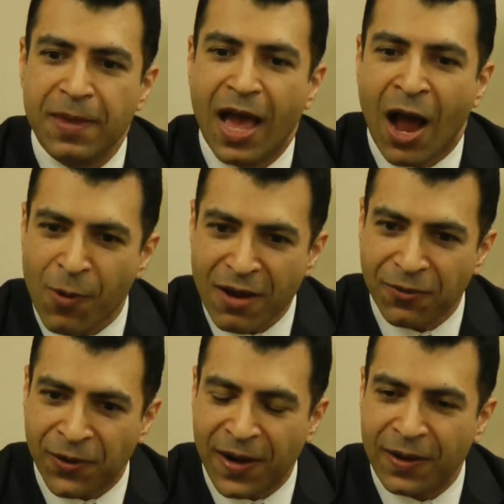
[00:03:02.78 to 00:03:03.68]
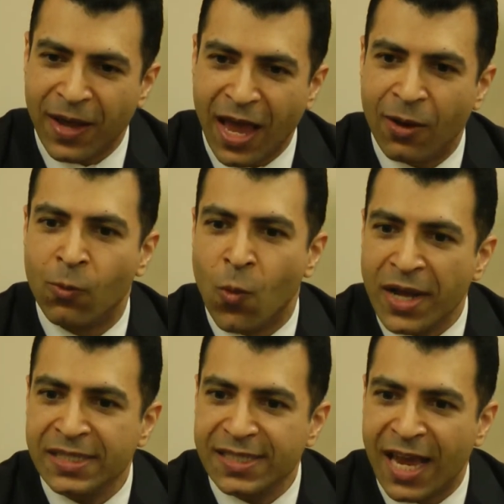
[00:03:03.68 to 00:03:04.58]
However,
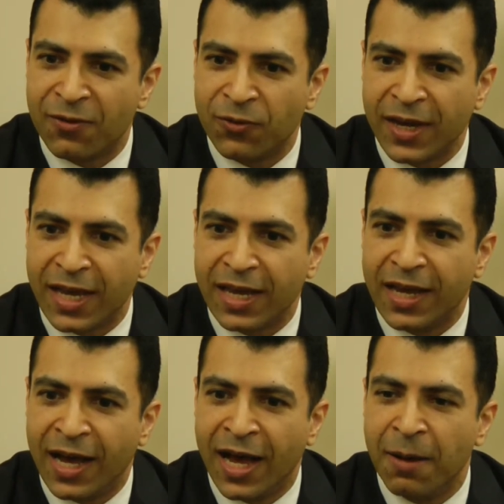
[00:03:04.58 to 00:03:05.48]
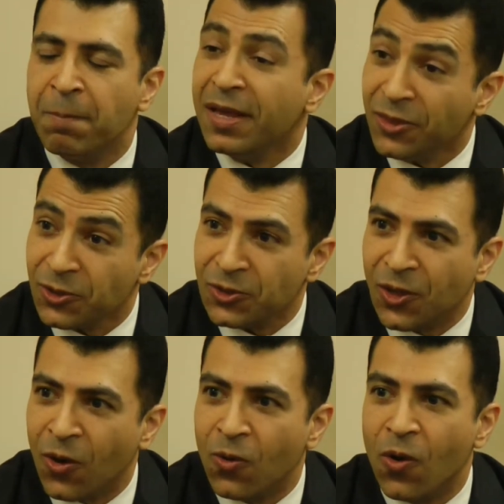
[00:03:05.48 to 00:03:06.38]
once every month or
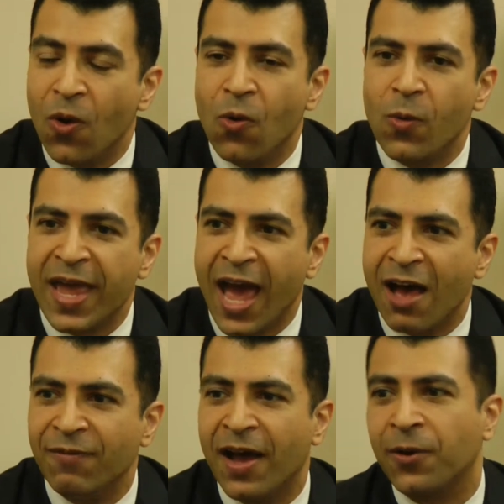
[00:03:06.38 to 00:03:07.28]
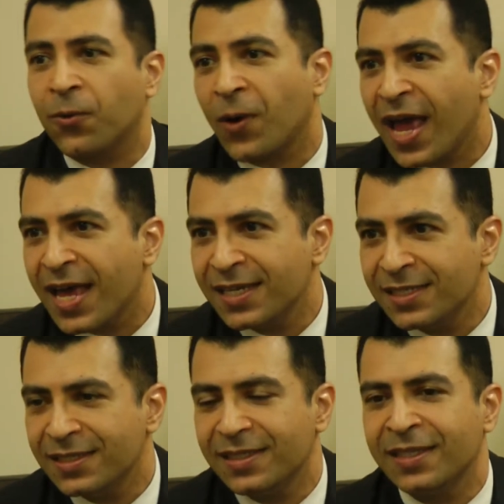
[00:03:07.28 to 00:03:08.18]
so, we have a
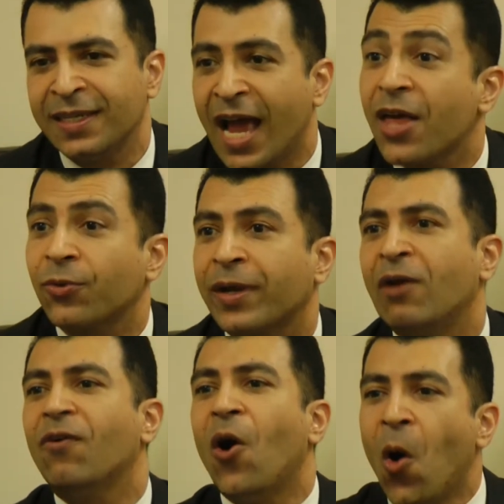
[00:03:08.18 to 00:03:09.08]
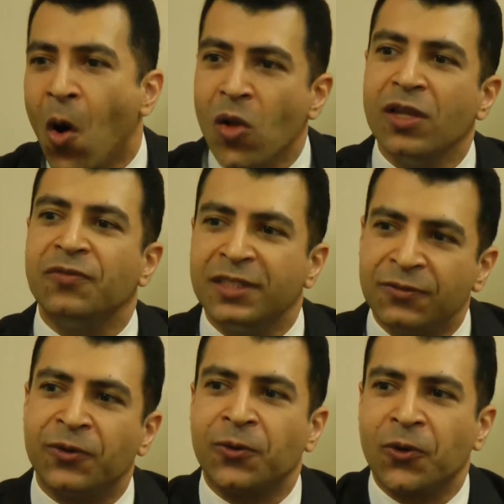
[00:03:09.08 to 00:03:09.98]
grand gathering of all of the
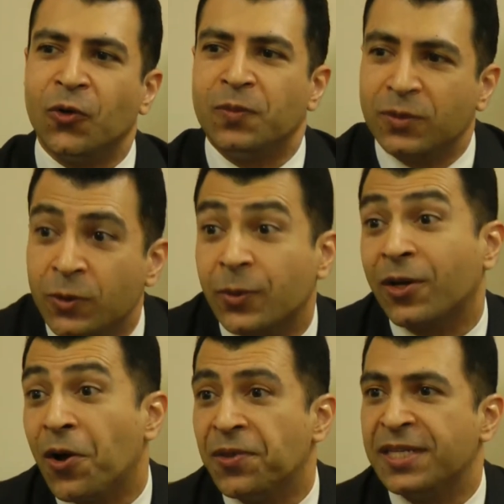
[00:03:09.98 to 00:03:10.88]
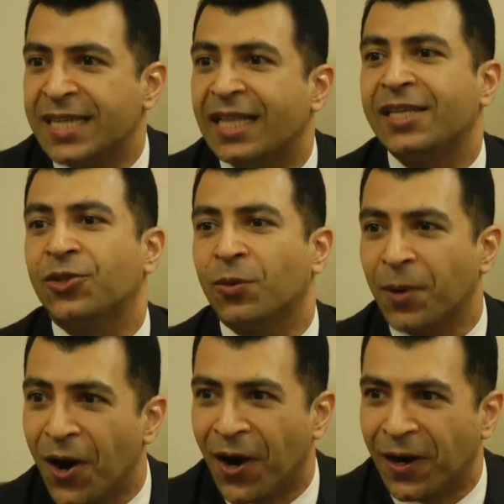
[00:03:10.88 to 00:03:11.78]
different groups, which we call the Delhi
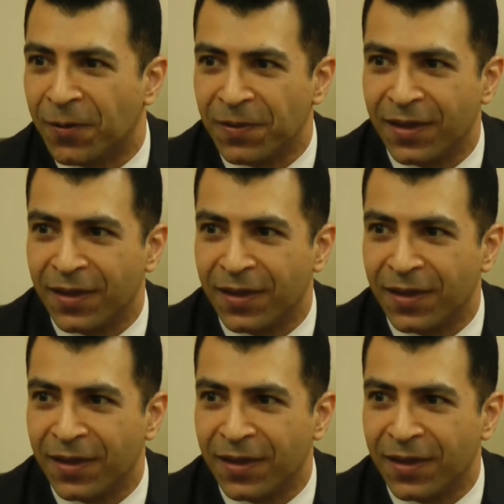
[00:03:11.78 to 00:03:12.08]
Darbar.